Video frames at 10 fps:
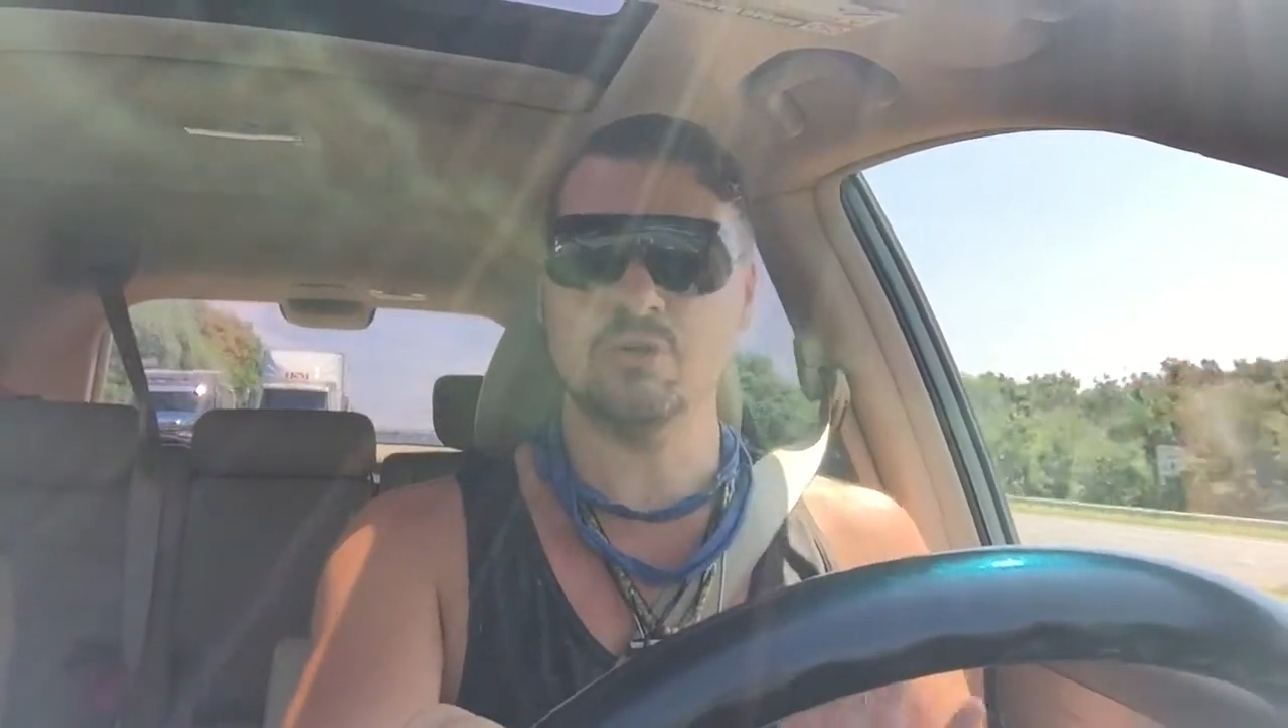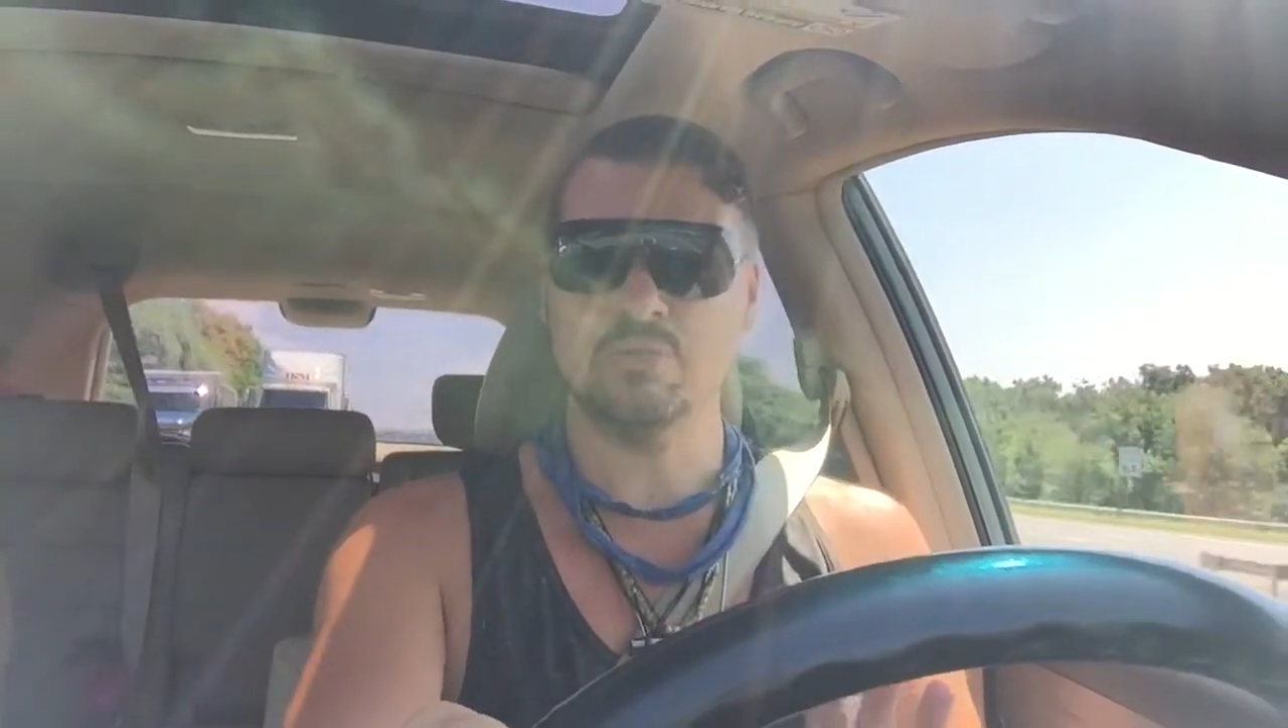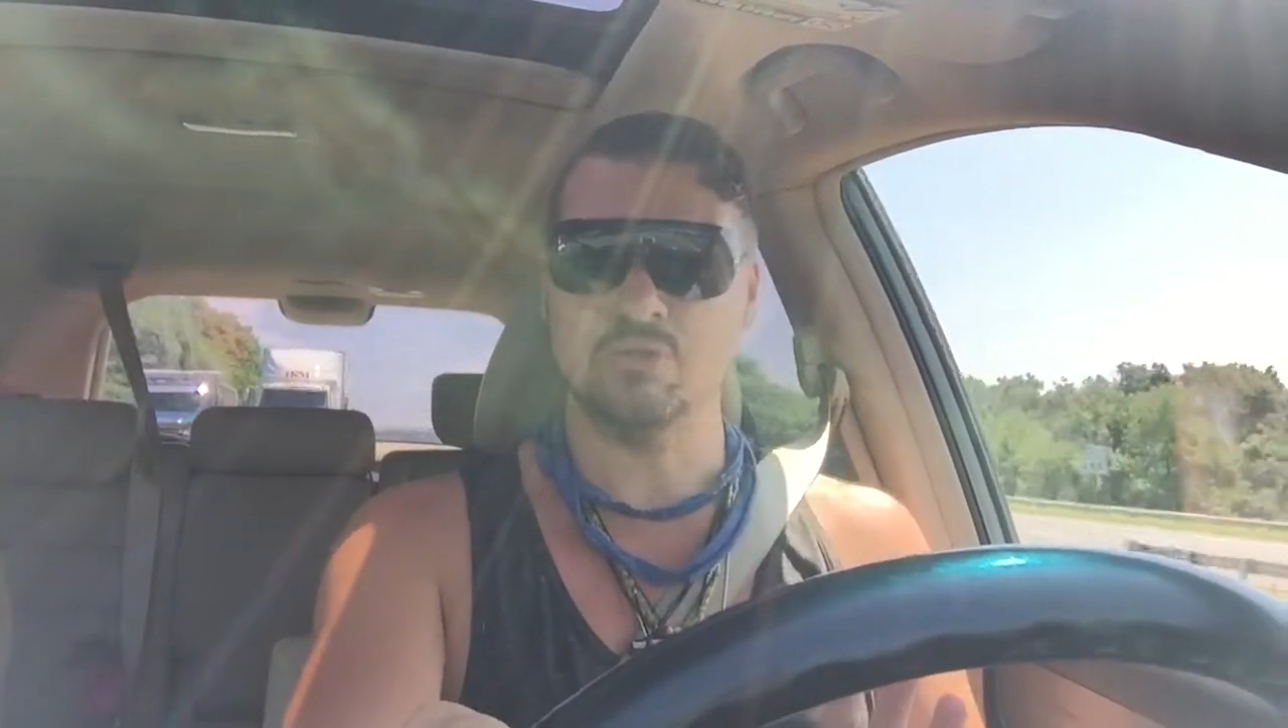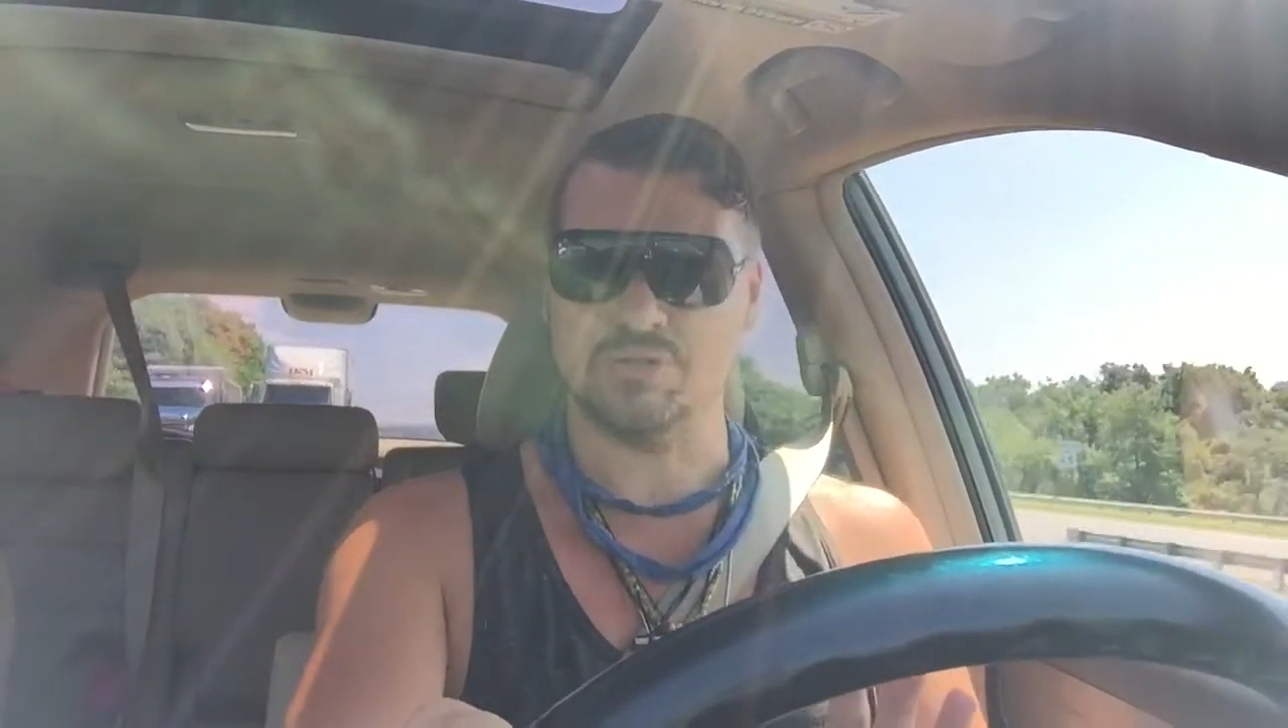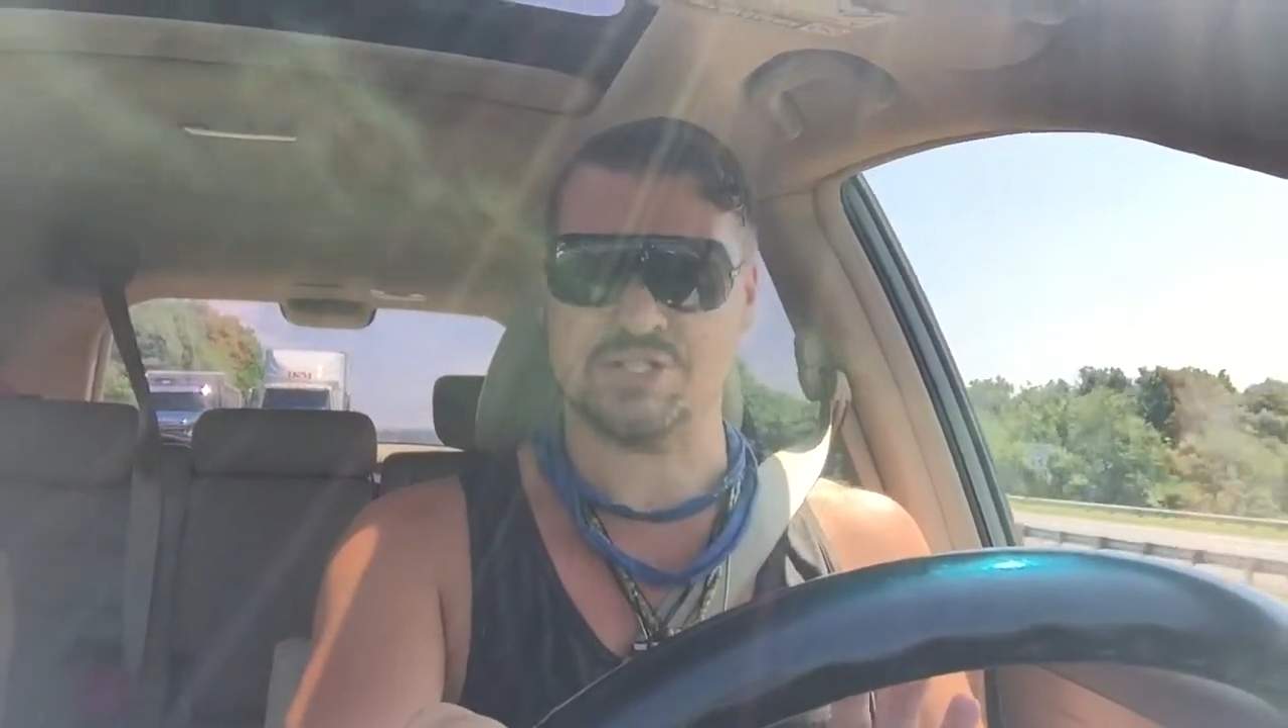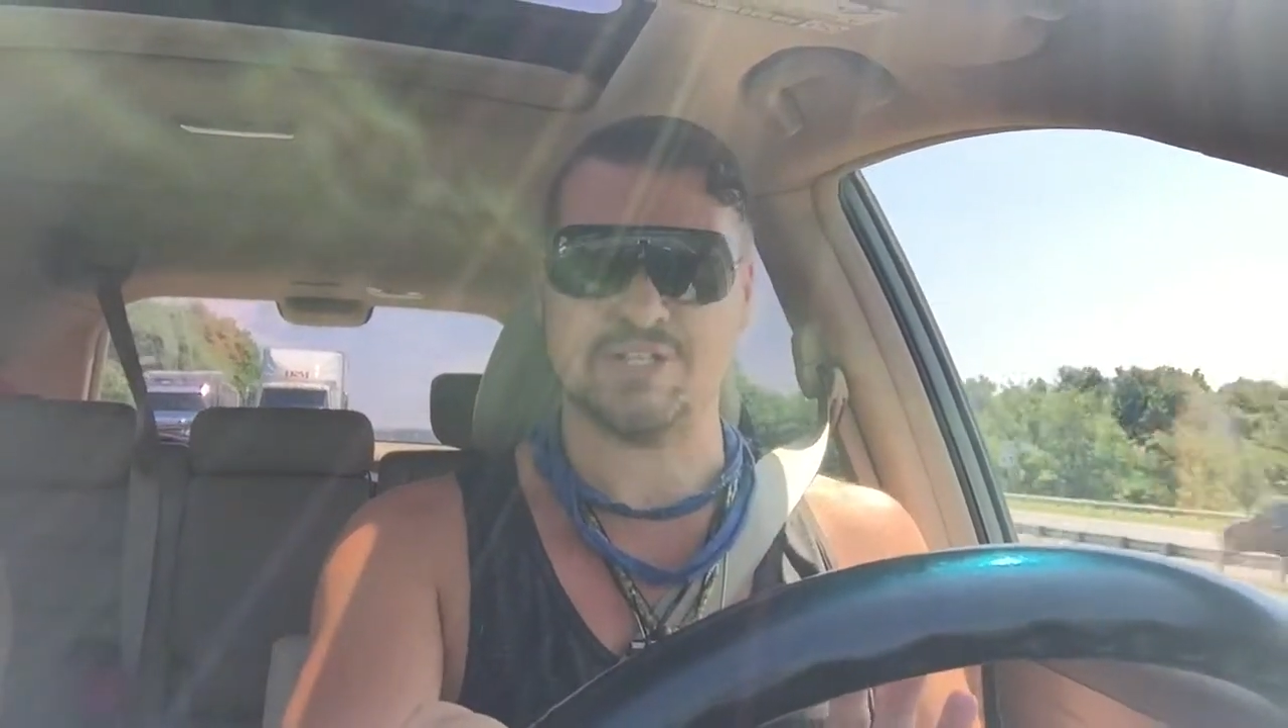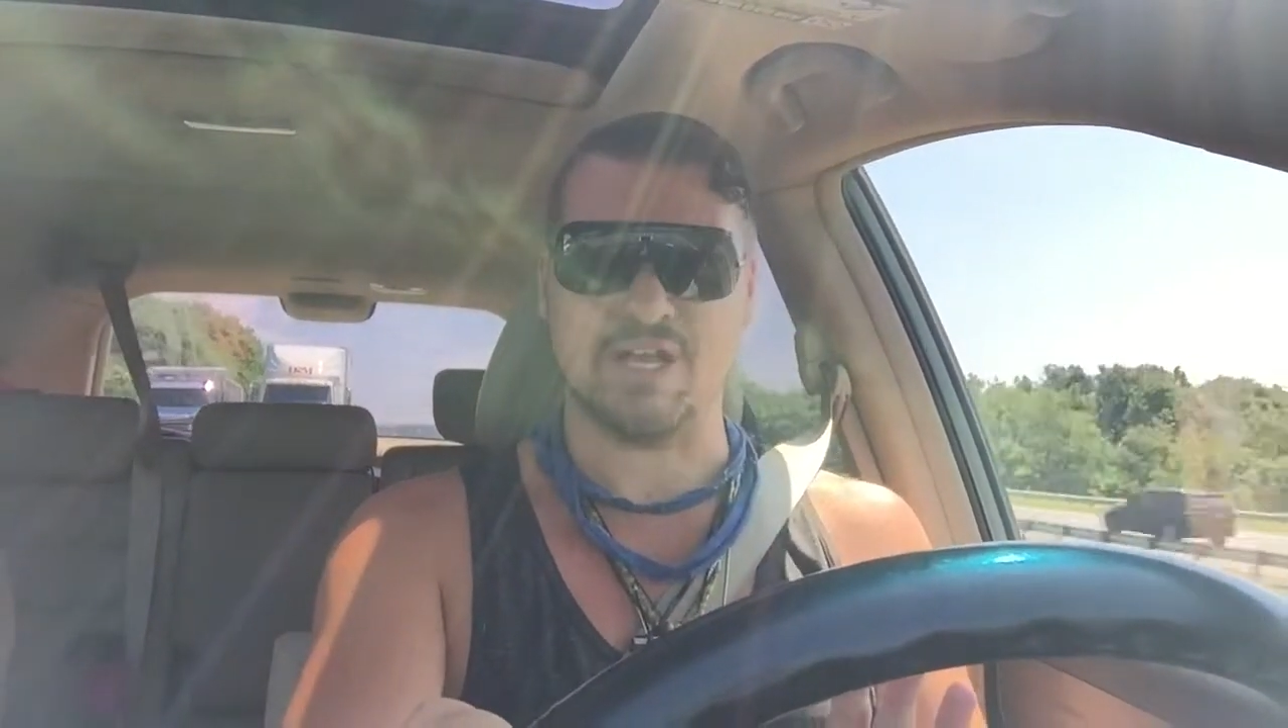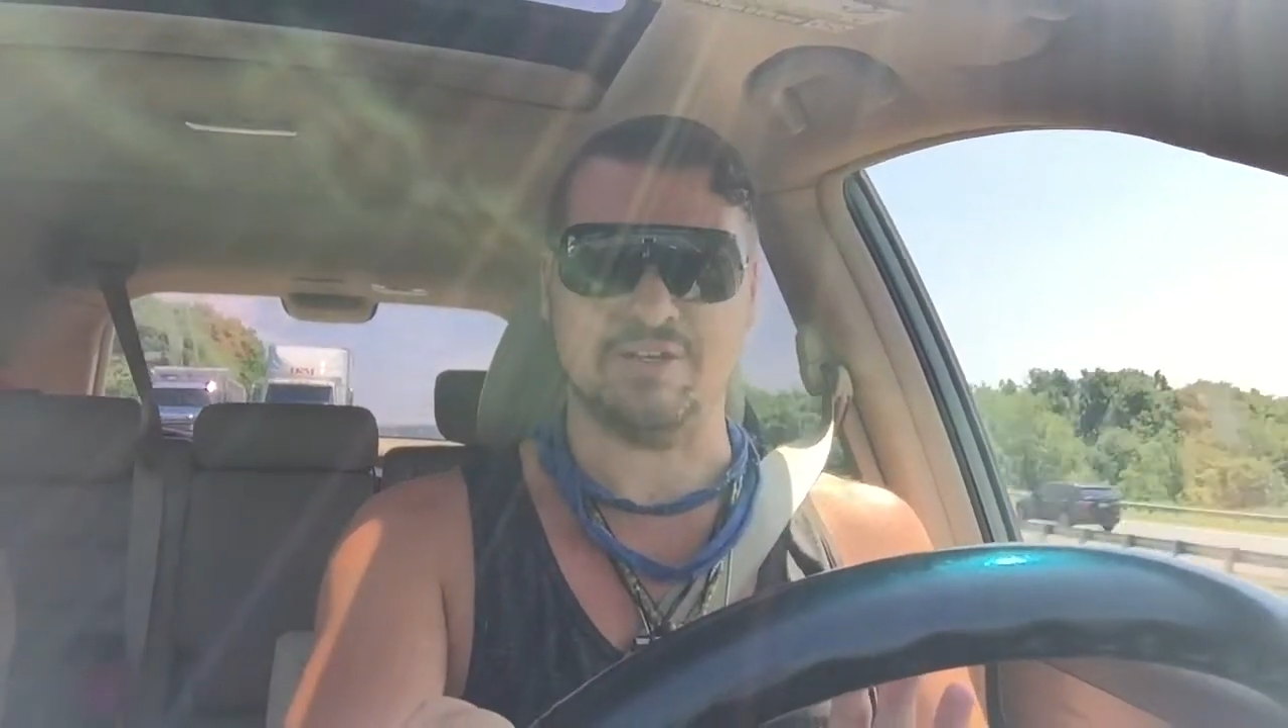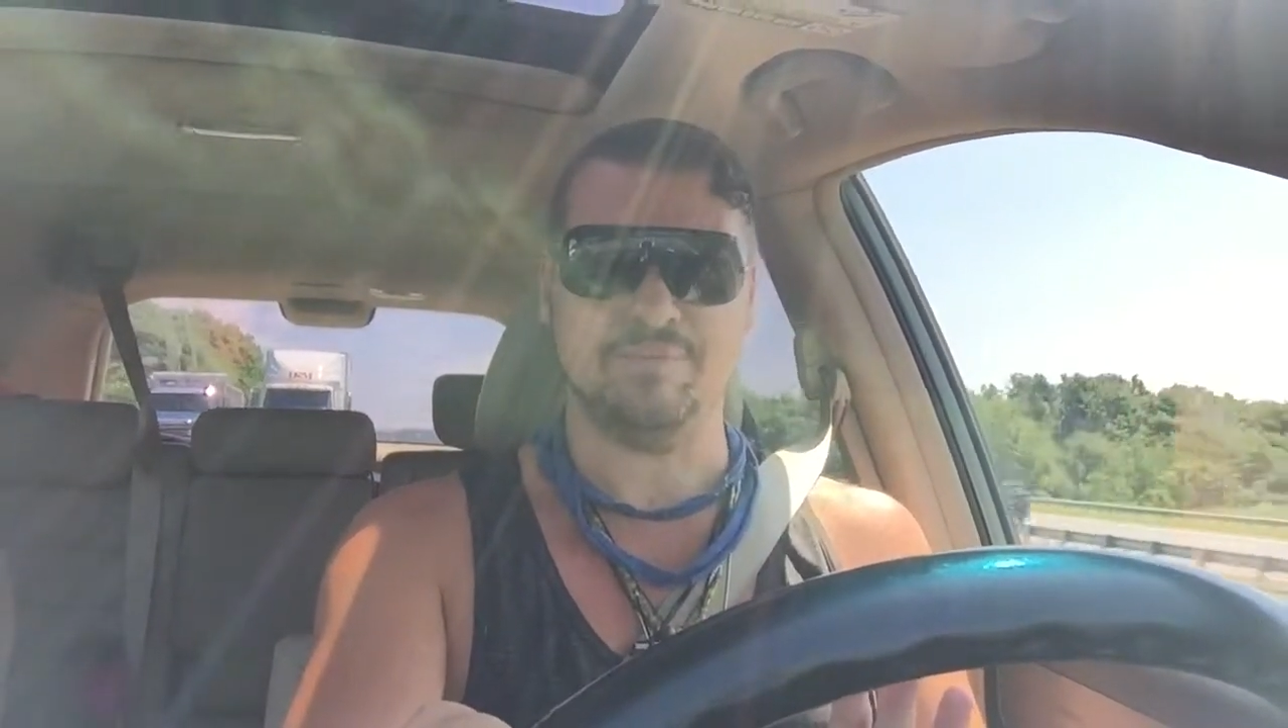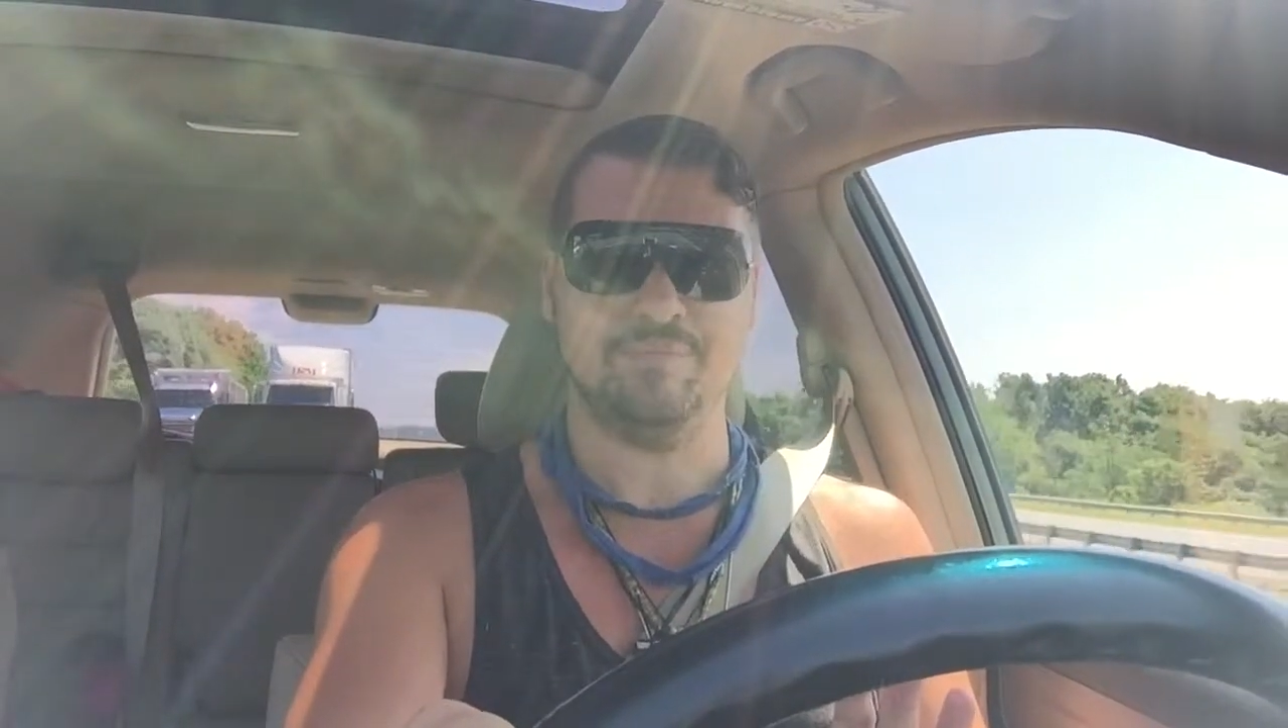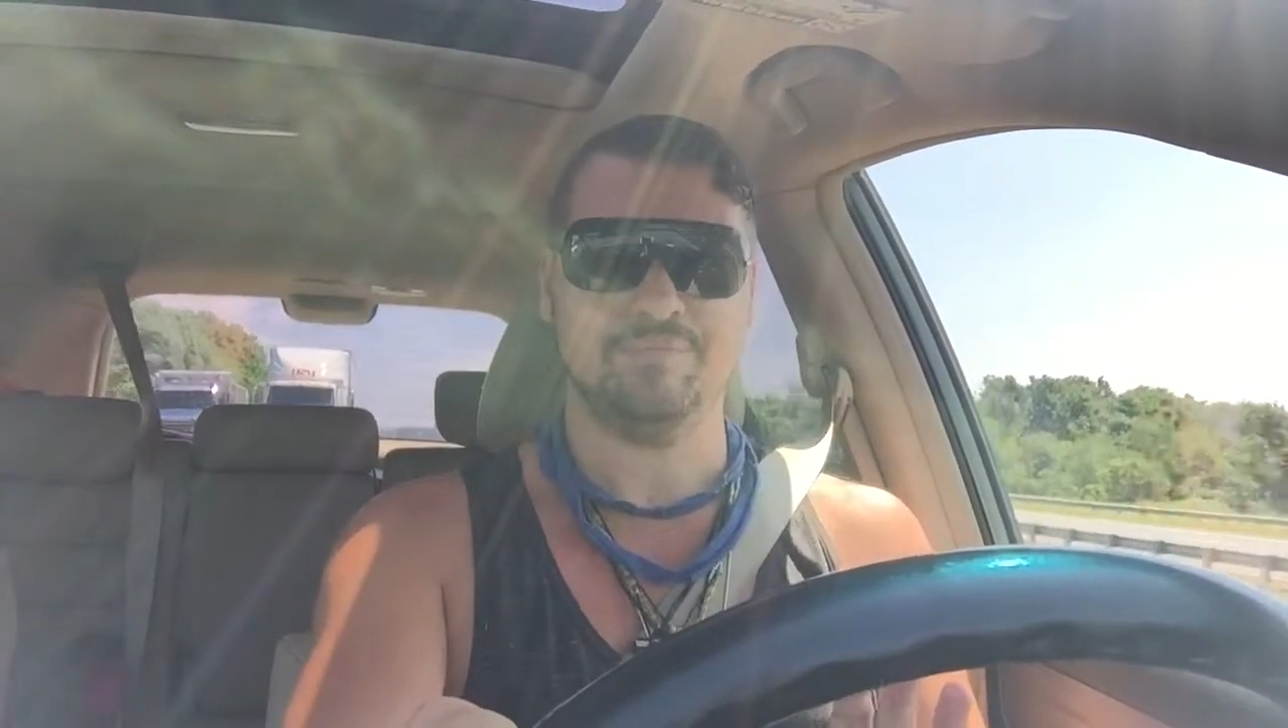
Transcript: your moon sign,